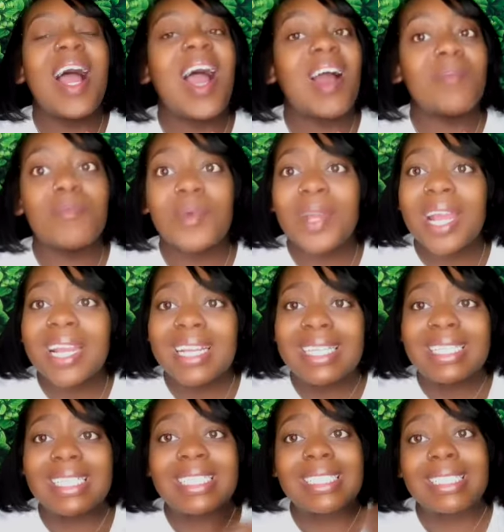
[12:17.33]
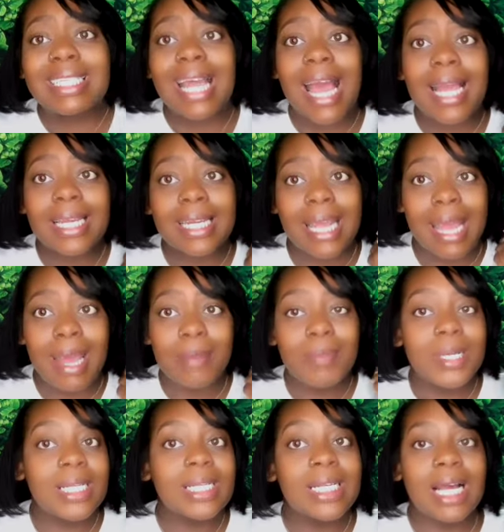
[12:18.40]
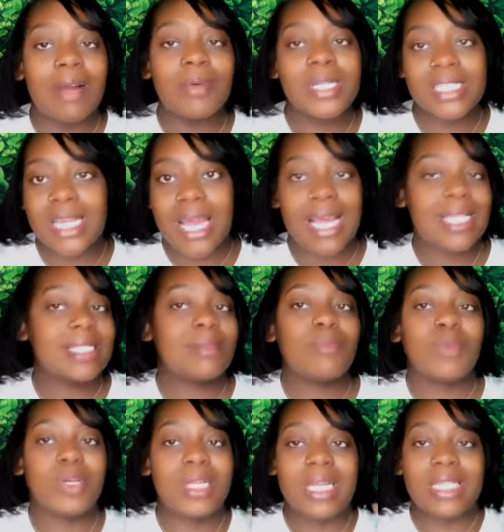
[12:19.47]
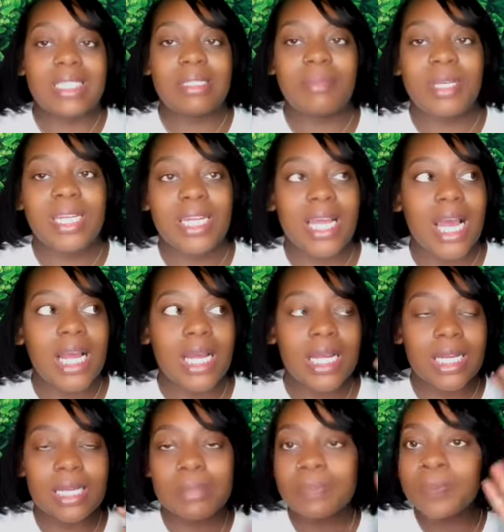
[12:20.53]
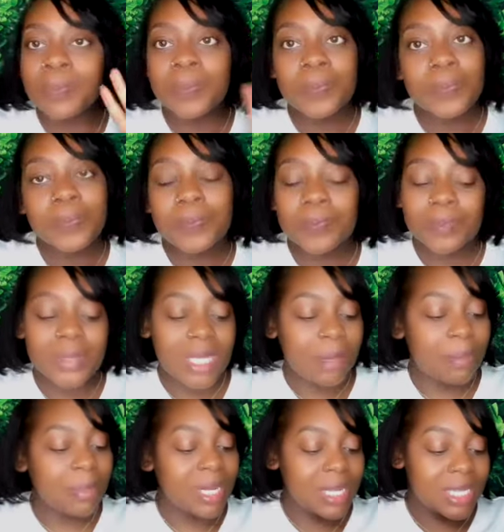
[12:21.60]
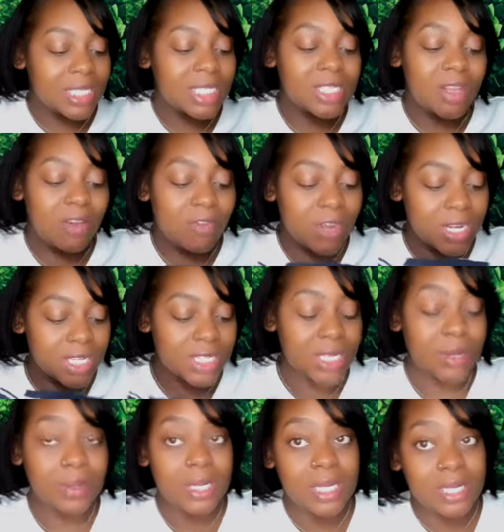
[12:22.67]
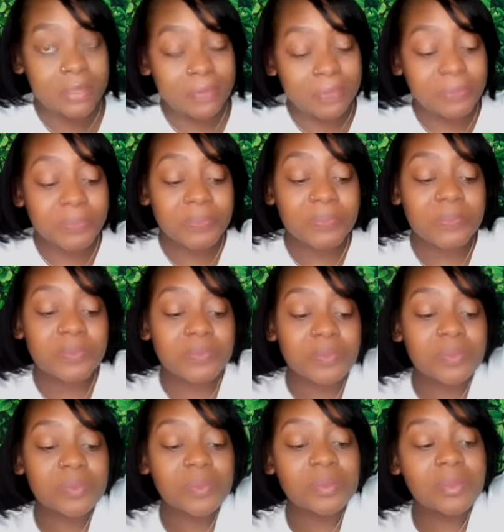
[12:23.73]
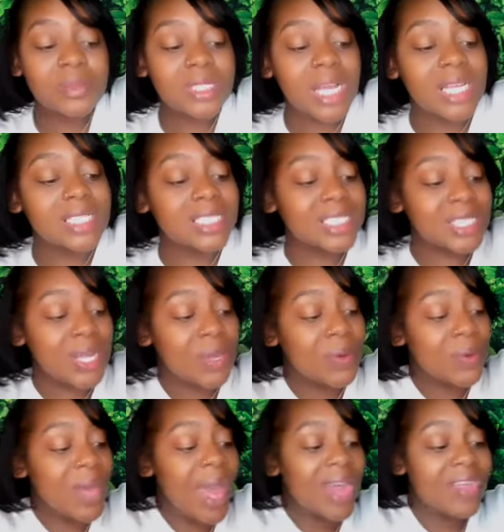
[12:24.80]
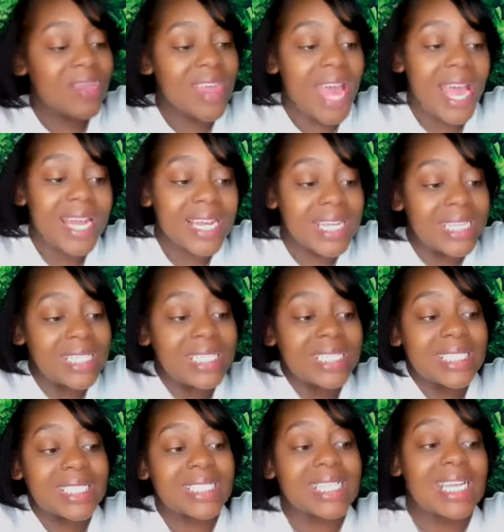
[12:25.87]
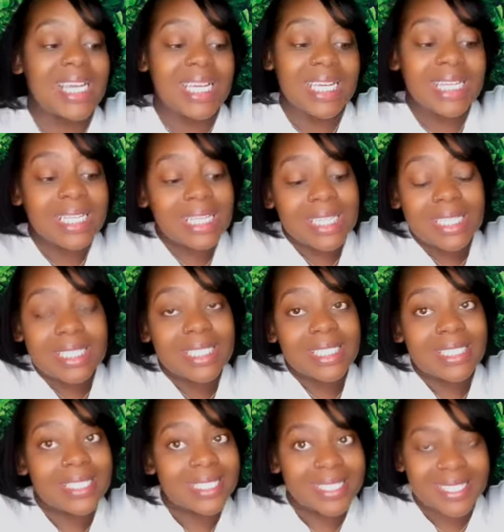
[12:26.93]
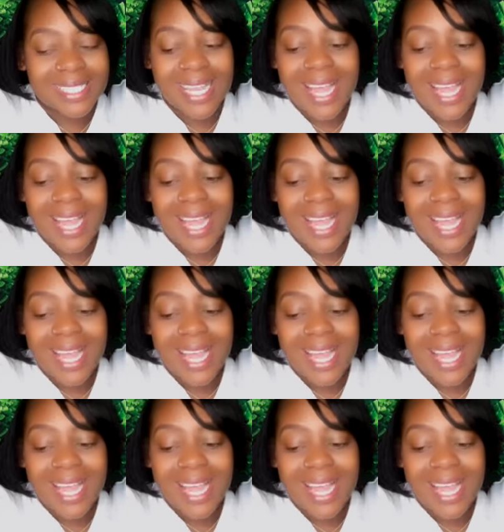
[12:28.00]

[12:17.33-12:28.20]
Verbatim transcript: I pray it does not happen. I wish I had some wood next to me and I got it. But so far, so good. So that is it.